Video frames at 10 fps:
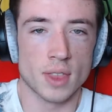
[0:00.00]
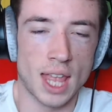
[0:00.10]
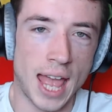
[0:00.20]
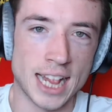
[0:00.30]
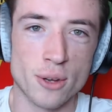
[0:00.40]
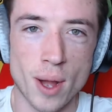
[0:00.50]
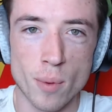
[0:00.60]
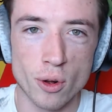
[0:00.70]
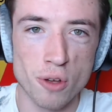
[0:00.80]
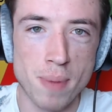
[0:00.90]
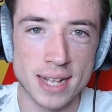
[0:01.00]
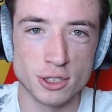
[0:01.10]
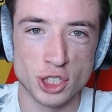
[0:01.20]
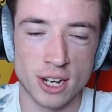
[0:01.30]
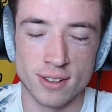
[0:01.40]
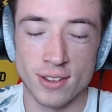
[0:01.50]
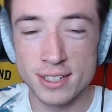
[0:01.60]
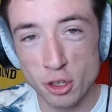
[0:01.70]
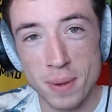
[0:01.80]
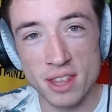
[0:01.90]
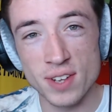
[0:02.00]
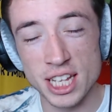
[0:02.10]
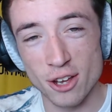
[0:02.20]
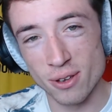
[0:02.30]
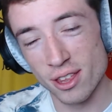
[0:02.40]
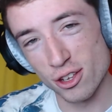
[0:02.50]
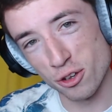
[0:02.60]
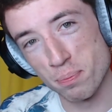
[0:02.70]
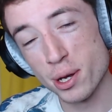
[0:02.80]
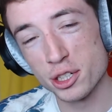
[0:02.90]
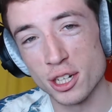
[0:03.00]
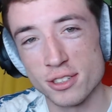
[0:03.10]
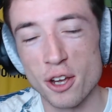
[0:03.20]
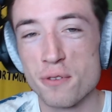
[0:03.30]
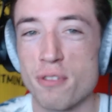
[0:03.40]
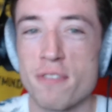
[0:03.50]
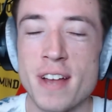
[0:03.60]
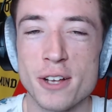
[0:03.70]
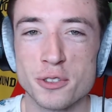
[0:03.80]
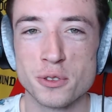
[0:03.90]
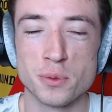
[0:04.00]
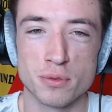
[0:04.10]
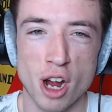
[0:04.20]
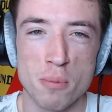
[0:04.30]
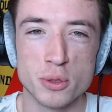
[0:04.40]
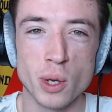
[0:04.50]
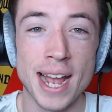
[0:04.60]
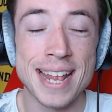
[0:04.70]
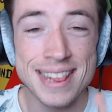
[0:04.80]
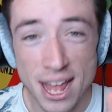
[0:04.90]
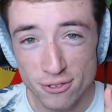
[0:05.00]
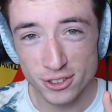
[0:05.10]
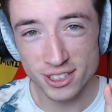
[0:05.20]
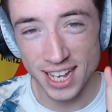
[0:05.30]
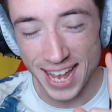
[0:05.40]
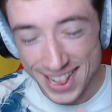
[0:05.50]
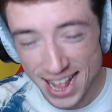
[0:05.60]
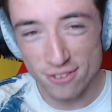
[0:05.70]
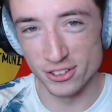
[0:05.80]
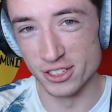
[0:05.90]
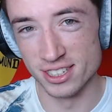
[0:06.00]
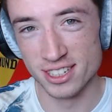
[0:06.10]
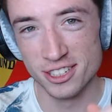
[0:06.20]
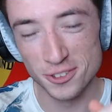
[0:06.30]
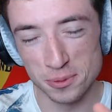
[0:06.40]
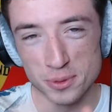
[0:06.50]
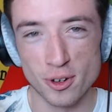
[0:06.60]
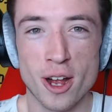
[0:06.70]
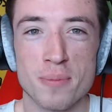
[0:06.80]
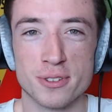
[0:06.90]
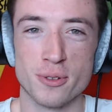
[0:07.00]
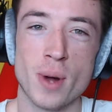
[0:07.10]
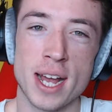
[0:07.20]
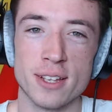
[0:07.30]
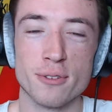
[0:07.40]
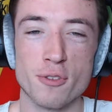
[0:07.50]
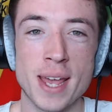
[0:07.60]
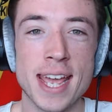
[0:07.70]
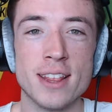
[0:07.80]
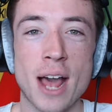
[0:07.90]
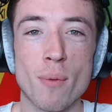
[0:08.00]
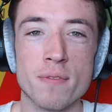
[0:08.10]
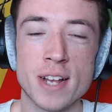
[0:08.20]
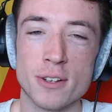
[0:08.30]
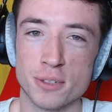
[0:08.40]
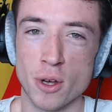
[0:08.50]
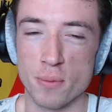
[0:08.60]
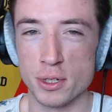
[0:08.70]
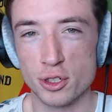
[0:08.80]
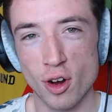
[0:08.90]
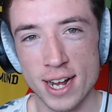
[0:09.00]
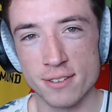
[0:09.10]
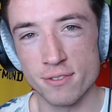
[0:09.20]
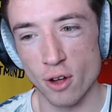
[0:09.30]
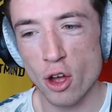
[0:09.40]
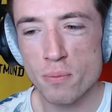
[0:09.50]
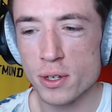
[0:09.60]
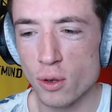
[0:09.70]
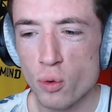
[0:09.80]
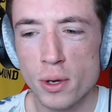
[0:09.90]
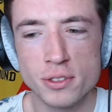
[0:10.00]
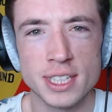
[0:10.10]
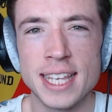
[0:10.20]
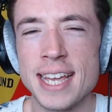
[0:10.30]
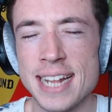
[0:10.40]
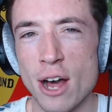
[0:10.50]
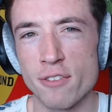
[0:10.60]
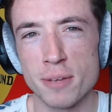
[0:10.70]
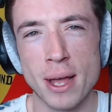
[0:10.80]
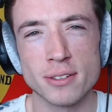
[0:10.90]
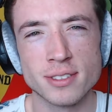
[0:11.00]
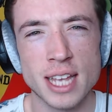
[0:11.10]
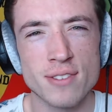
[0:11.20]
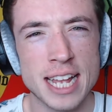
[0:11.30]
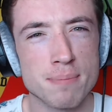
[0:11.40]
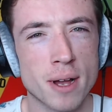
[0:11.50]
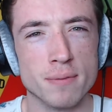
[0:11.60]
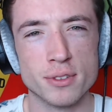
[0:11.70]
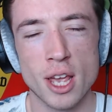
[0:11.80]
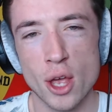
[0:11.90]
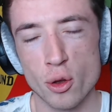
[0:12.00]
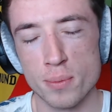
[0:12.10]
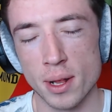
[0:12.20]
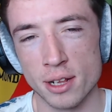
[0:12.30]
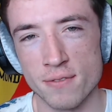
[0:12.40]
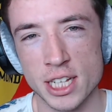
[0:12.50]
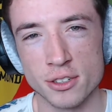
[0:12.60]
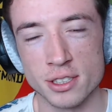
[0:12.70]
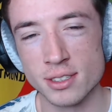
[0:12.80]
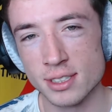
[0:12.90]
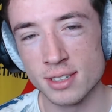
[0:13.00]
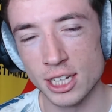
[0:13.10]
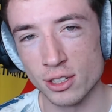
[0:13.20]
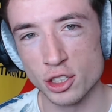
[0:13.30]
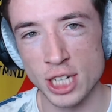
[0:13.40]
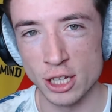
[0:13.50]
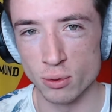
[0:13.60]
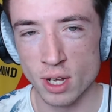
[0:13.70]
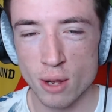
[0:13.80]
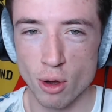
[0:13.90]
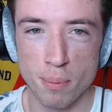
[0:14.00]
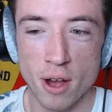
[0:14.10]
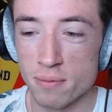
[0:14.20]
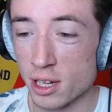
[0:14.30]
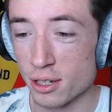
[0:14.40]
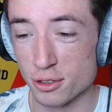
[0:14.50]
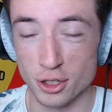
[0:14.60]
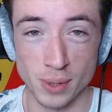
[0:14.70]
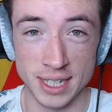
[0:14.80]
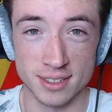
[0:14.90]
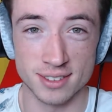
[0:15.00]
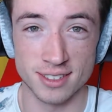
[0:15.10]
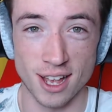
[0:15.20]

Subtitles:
Hello and welcome back to the channel. Now this could be the video that could push us over 1,000 subscribers. We are 11 subscribers away from hitting that 1,000 mark. We've been trying for almost a year now. I think about 7-8 months we've been uploading videos consistently on this channel. Well, apart from the last 2 weeks.